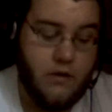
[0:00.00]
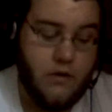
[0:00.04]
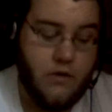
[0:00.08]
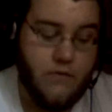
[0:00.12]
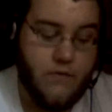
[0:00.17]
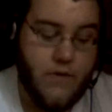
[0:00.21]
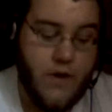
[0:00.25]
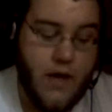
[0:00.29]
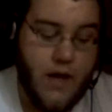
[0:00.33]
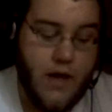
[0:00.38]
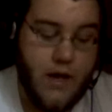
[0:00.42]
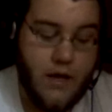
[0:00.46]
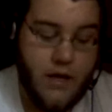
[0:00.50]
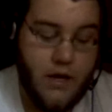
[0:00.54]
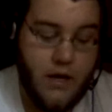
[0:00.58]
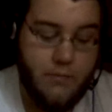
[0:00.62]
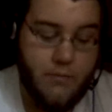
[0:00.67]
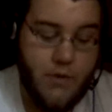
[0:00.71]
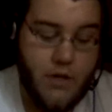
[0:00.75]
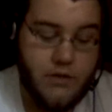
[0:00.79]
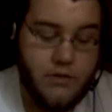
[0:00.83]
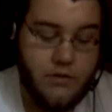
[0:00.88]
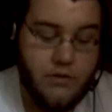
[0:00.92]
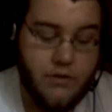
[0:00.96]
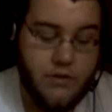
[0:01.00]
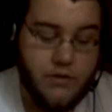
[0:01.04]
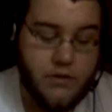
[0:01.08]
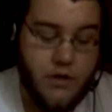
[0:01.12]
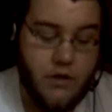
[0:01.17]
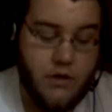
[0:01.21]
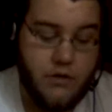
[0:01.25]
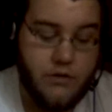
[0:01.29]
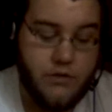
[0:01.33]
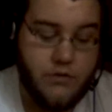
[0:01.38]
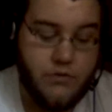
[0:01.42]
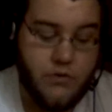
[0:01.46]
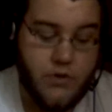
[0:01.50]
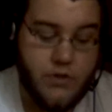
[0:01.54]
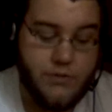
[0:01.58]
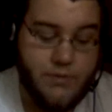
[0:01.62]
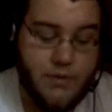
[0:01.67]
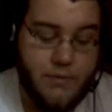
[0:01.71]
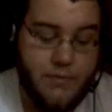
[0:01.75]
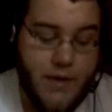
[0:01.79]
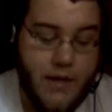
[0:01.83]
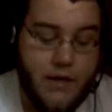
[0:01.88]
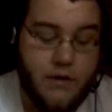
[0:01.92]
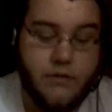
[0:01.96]
You've got any monster this card destroys
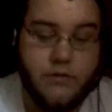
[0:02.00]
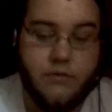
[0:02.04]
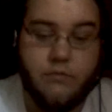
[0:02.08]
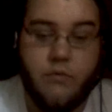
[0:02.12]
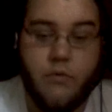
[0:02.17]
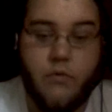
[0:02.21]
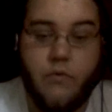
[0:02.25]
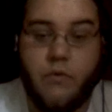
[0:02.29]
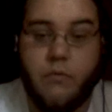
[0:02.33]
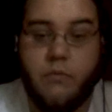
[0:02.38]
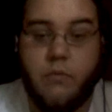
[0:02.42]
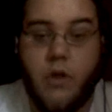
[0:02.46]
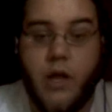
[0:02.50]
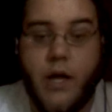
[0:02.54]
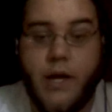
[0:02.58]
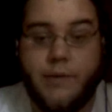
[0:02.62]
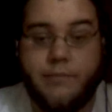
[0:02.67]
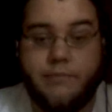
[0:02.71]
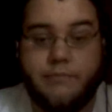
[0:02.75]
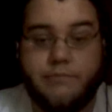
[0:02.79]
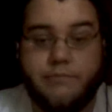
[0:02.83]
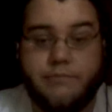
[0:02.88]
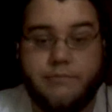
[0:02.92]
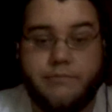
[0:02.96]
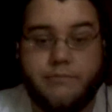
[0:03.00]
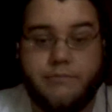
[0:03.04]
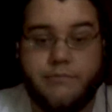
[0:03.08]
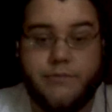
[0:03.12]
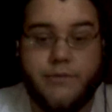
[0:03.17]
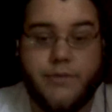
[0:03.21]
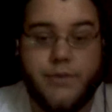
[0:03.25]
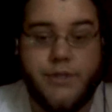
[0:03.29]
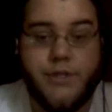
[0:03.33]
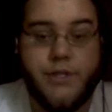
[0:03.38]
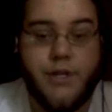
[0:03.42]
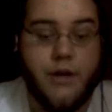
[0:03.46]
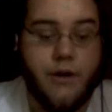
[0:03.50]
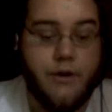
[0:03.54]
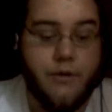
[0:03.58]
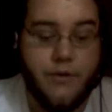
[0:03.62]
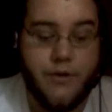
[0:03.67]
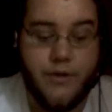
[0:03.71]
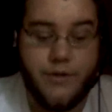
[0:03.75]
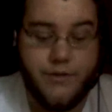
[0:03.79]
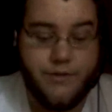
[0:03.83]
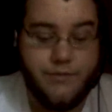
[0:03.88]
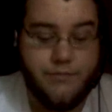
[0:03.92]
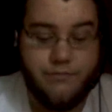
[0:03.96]
by battle is removed from play.
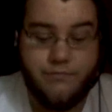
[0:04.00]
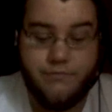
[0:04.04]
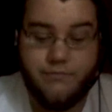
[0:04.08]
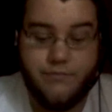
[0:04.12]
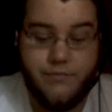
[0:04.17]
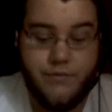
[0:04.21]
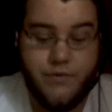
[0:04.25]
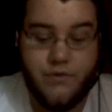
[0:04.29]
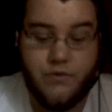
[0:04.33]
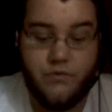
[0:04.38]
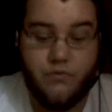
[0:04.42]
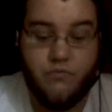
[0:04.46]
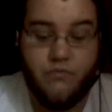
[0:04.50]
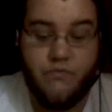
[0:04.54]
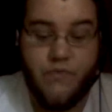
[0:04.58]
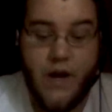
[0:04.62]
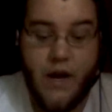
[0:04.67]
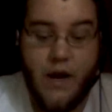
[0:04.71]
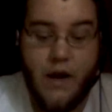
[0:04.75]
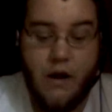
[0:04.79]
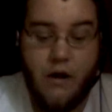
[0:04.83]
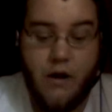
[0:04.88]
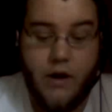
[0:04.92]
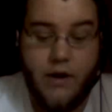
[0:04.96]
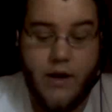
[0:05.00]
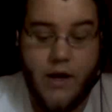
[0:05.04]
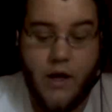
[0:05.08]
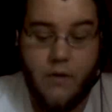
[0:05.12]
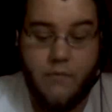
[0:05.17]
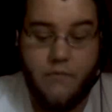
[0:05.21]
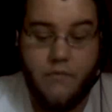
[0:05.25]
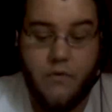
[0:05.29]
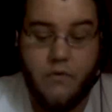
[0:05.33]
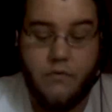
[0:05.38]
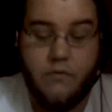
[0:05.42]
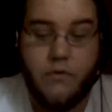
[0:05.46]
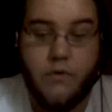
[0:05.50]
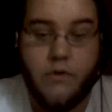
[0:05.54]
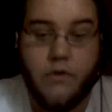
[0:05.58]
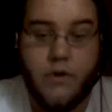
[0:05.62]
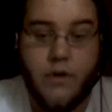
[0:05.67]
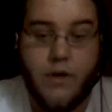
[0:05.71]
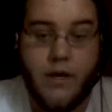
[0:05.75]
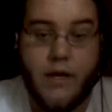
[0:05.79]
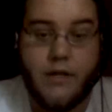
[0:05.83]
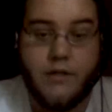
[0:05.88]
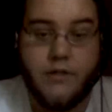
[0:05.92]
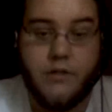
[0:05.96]
So it's very helpful
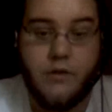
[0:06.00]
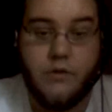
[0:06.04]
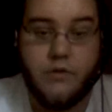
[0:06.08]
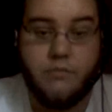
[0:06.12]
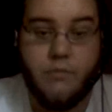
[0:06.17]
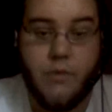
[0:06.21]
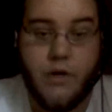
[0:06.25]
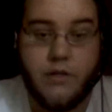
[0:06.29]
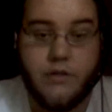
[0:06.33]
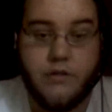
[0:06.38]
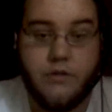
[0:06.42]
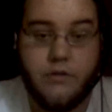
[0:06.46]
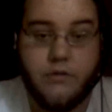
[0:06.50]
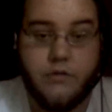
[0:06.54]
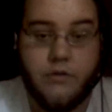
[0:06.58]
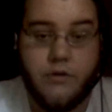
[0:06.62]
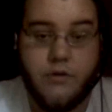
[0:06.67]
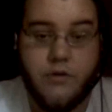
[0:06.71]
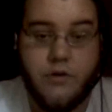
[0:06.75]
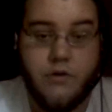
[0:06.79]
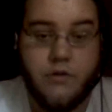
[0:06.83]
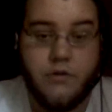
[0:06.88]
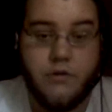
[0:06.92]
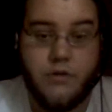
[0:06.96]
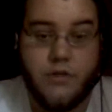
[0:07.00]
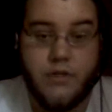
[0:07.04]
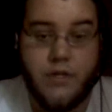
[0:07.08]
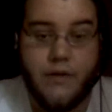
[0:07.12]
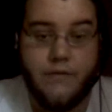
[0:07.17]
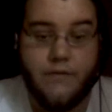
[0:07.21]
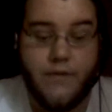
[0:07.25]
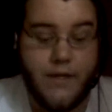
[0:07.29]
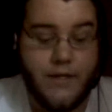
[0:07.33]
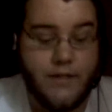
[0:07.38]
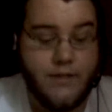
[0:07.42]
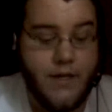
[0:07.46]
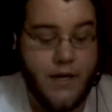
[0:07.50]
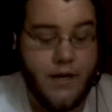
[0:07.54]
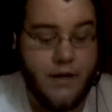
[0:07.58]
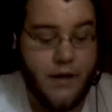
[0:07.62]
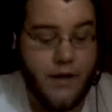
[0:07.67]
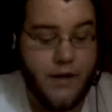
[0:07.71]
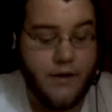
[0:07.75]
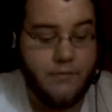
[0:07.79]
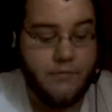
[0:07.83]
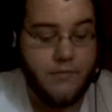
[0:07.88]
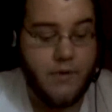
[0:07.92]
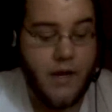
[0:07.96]
against those monster searchers or stuff like
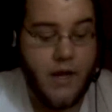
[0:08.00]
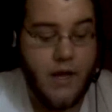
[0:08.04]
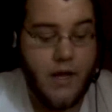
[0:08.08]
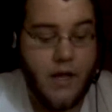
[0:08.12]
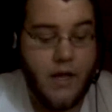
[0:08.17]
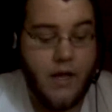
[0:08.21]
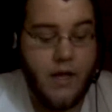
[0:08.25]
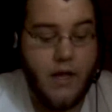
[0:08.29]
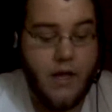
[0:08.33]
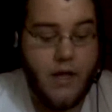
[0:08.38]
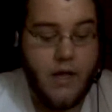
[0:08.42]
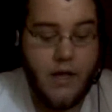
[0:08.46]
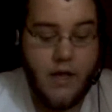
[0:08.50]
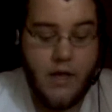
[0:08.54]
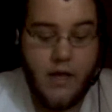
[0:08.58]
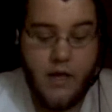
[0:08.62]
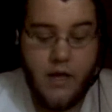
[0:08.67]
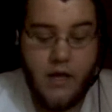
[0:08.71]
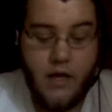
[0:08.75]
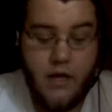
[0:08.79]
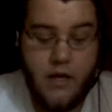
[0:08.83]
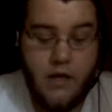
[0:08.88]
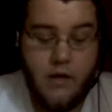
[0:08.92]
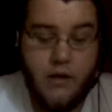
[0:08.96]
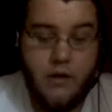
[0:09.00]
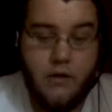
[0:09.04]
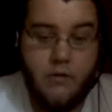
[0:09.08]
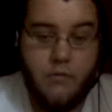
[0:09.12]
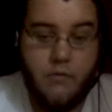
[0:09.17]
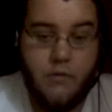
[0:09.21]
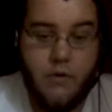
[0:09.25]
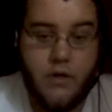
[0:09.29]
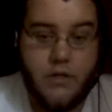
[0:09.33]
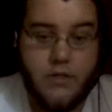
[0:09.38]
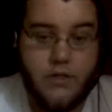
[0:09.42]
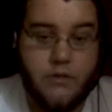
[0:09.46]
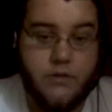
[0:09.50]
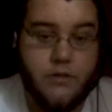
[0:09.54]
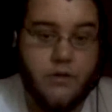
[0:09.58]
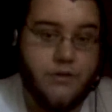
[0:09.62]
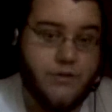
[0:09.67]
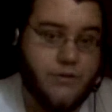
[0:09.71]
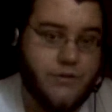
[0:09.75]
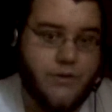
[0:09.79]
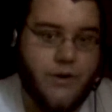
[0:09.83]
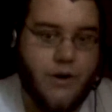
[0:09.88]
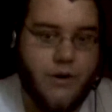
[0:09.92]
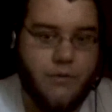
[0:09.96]
Sandman. Whereas there's
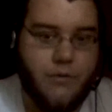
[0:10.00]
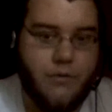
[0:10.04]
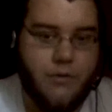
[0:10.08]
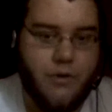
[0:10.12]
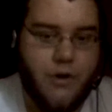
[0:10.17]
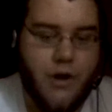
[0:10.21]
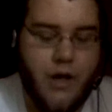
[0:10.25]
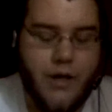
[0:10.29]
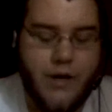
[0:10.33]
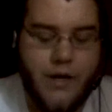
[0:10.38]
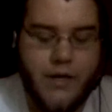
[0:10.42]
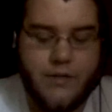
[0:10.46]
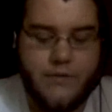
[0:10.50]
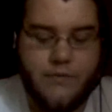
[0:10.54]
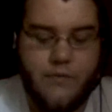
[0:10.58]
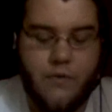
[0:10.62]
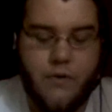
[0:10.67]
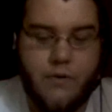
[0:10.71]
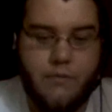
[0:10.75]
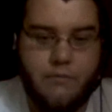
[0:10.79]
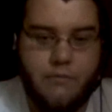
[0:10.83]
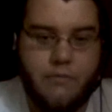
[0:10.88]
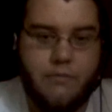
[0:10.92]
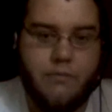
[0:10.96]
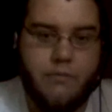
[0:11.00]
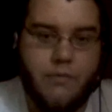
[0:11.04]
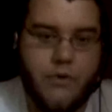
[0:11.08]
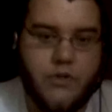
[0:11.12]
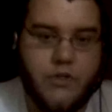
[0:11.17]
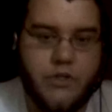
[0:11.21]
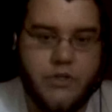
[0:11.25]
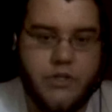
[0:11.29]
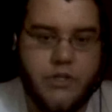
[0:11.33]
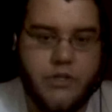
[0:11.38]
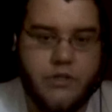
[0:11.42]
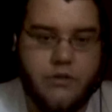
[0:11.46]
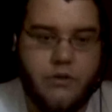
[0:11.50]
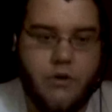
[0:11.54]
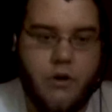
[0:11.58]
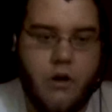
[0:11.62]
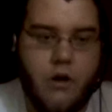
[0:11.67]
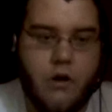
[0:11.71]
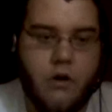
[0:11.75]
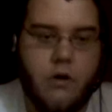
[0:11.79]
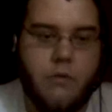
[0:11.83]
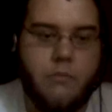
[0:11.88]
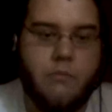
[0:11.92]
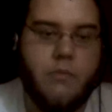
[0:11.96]
also Dark Ruler Hades for him, which is just
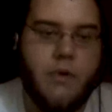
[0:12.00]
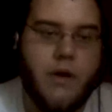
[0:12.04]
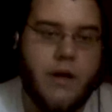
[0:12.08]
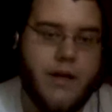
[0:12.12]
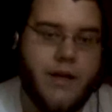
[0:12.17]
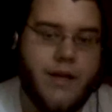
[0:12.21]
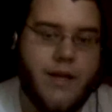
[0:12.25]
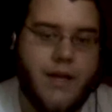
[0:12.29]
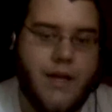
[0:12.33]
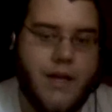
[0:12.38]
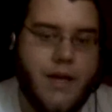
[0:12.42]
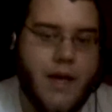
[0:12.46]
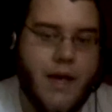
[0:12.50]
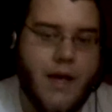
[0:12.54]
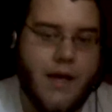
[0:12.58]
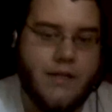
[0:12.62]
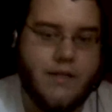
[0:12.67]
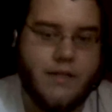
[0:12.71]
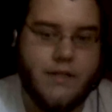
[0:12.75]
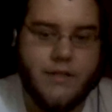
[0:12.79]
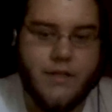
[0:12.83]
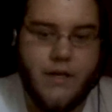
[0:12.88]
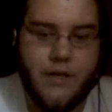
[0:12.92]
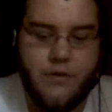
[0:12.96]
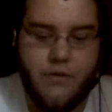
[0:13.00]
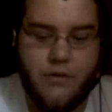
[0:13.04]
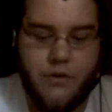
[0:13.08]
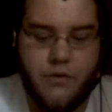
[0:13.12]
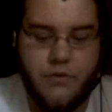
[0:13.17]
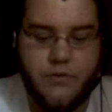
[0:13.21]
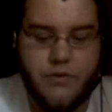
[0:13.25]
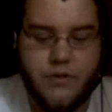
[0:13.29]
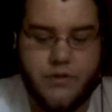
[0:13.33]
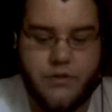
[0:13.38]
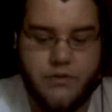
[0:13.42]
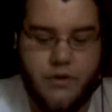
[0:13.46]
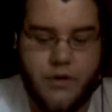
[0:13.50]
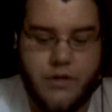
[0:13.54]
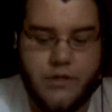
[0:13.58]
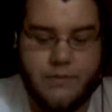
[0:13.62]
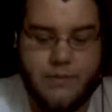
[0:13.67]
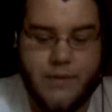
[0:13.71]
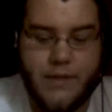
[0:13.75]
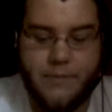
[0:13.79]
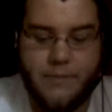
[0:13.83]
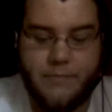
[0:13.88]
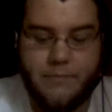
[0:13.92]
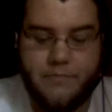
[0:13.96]
stronger, but he has his other uses,
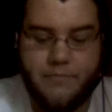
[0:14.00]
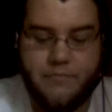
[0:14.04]
trust me.